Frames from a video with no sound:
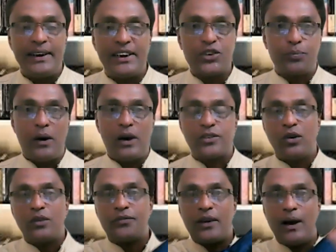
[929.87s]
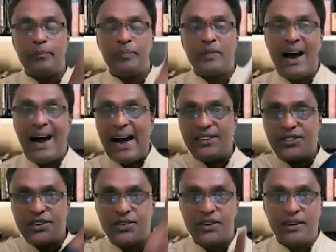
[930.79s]
it is passed on from
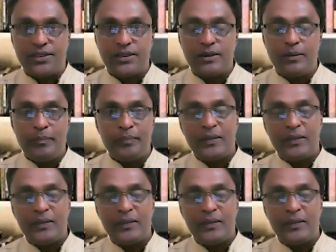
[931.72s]
ancestors.